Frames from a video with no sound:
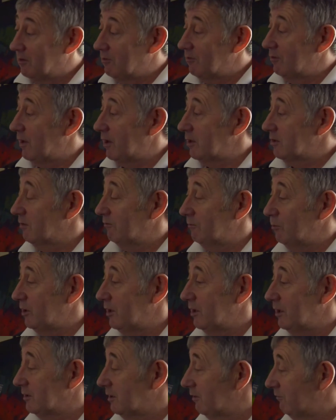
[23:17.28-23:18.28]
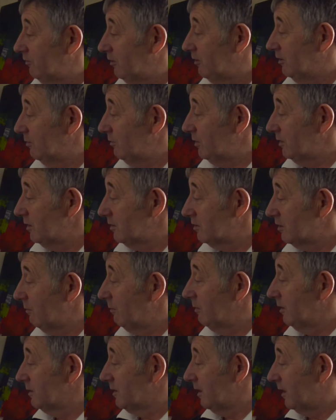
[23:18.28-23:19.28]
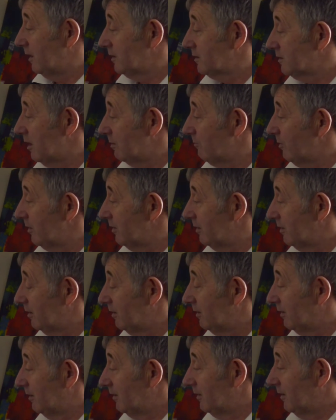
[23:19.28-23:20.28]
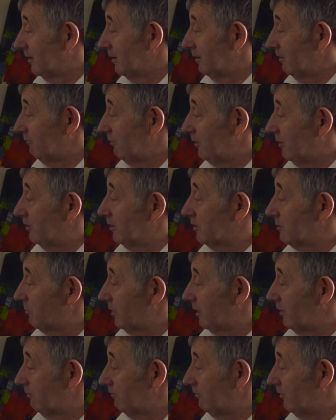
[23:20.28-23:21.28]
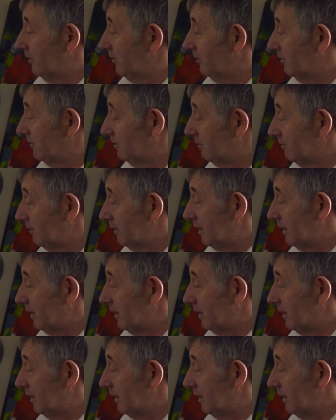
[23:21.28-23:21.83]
Well, that's what it is, a field of winter stubble. Is that a summer field, a spring field?